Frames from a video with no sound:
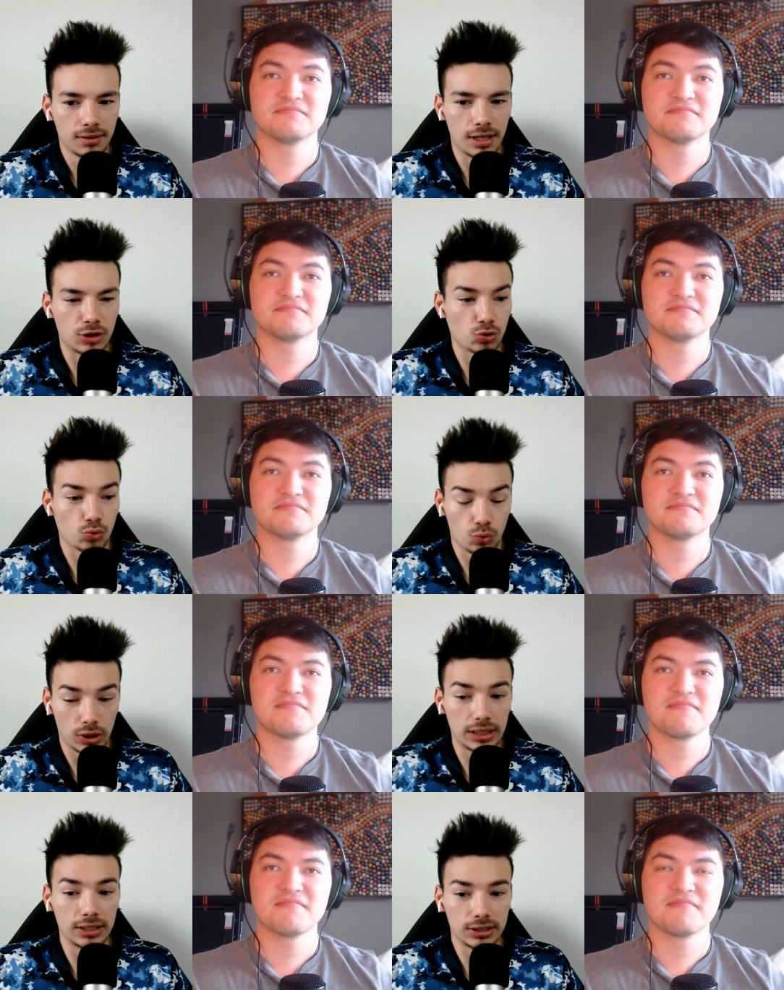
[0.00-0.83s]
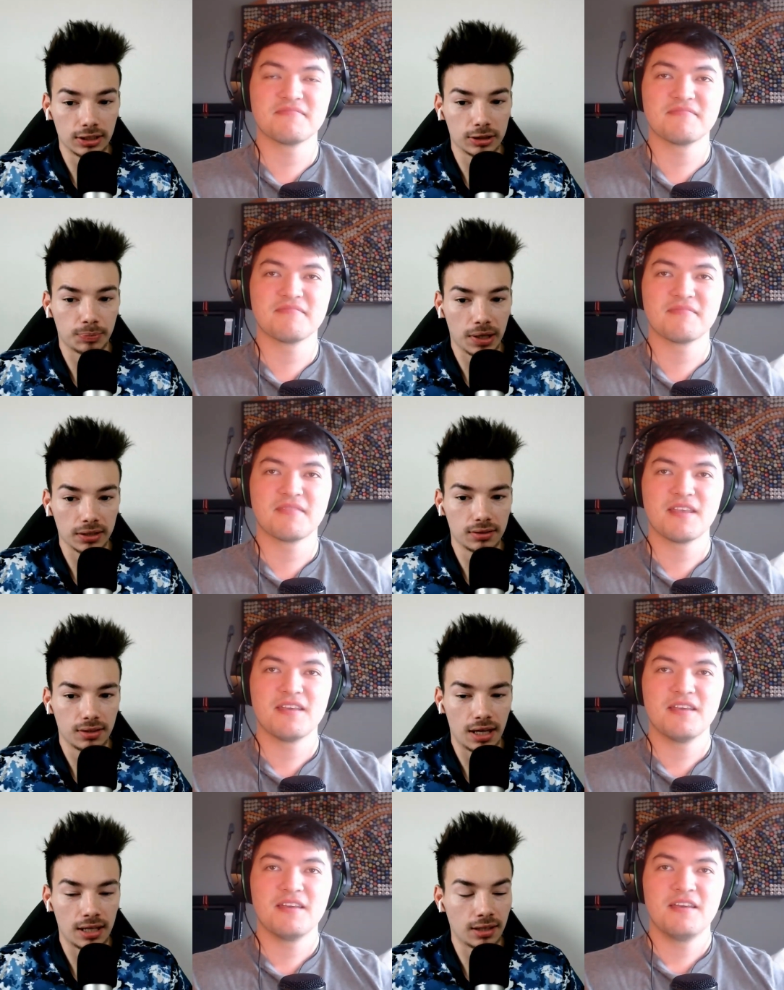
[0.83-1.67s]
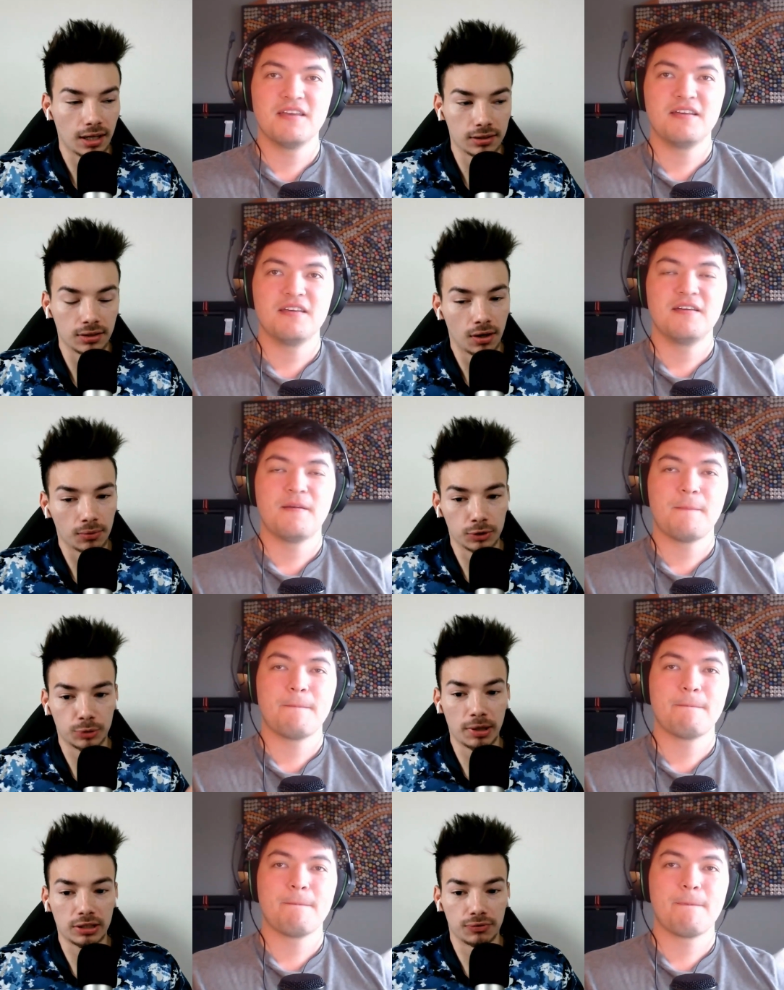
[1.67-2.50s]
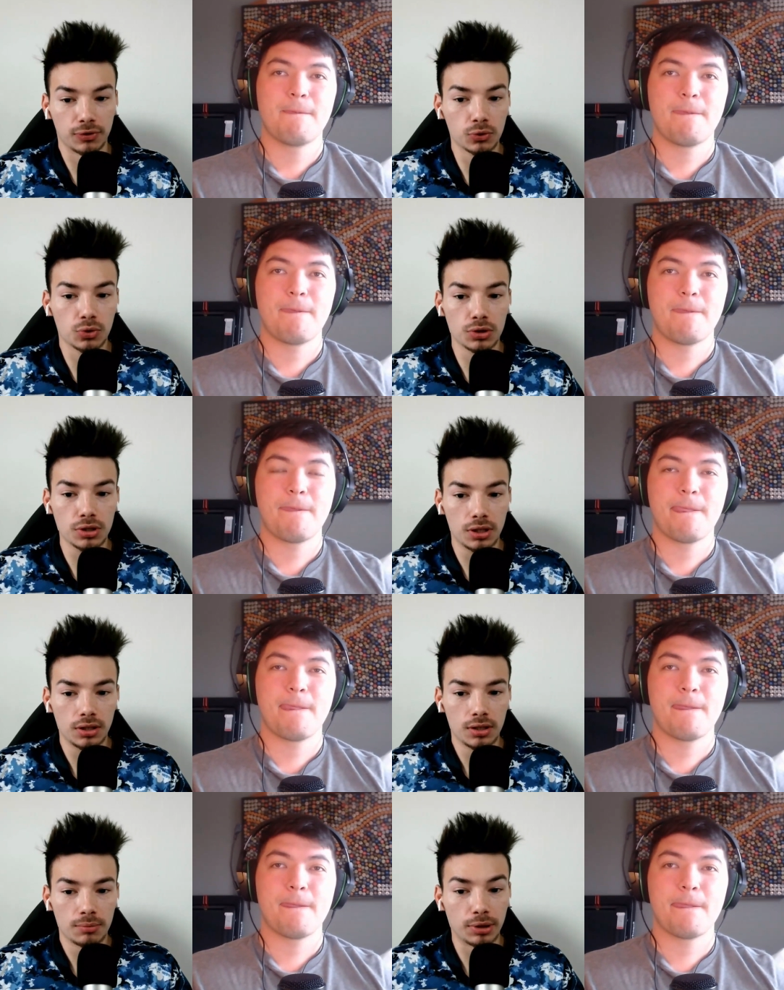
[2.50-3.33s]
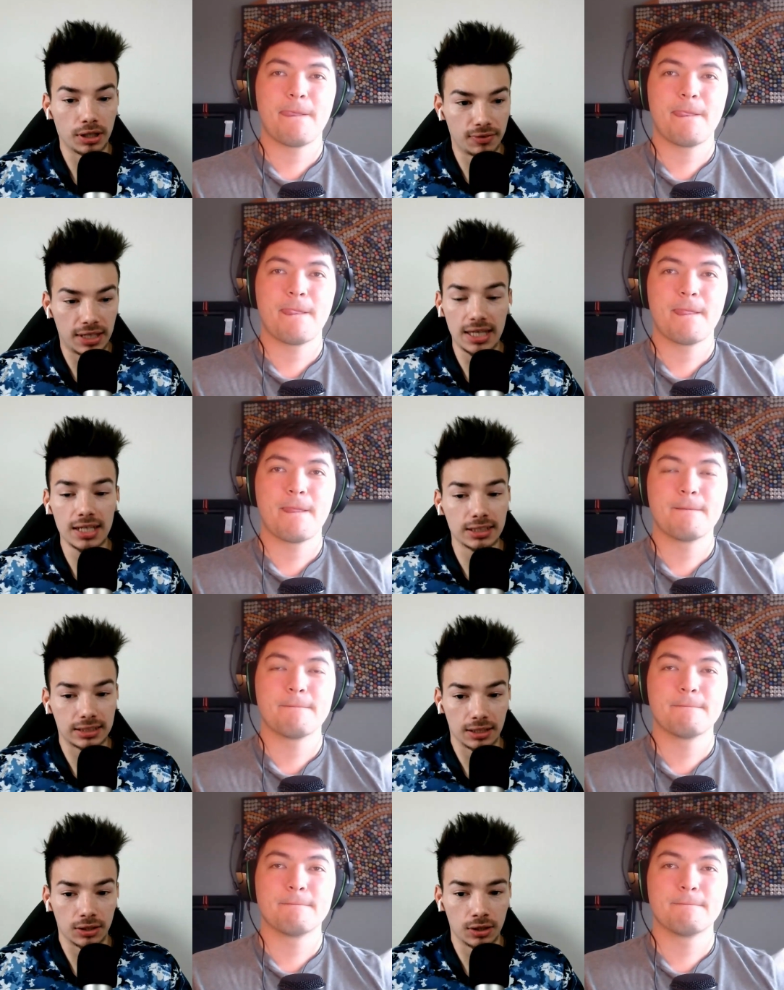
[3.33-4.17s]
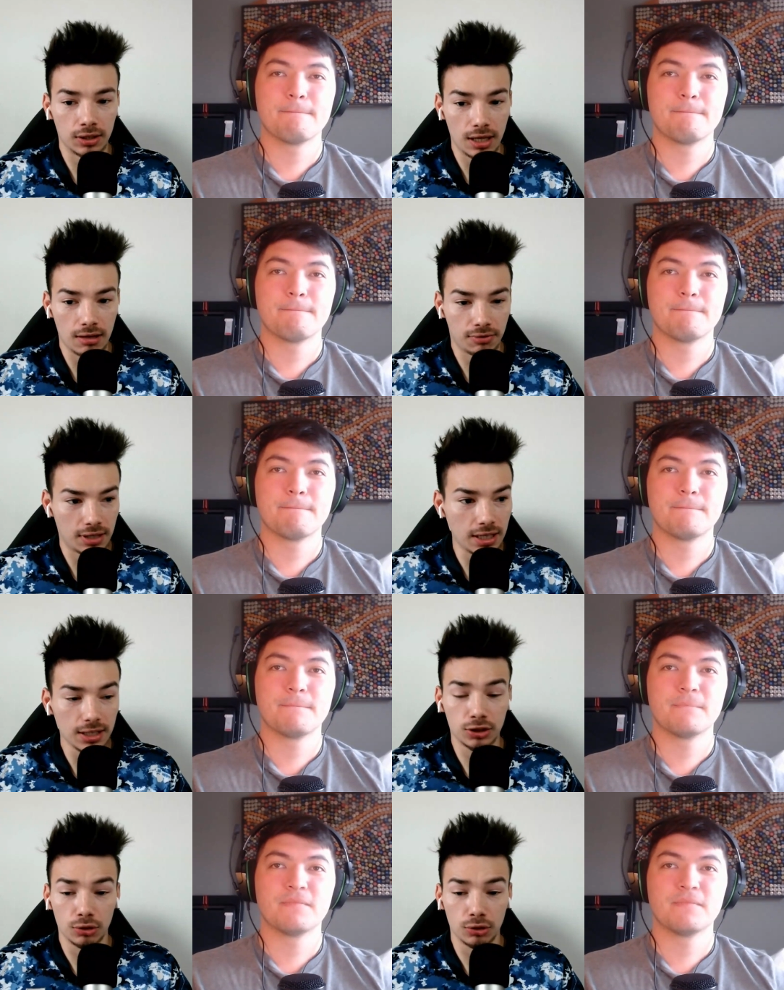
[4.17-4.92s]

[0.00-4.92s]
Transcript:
Speaker 1: it's really suspect. And like respect to Füllkrug, but if he is the if he is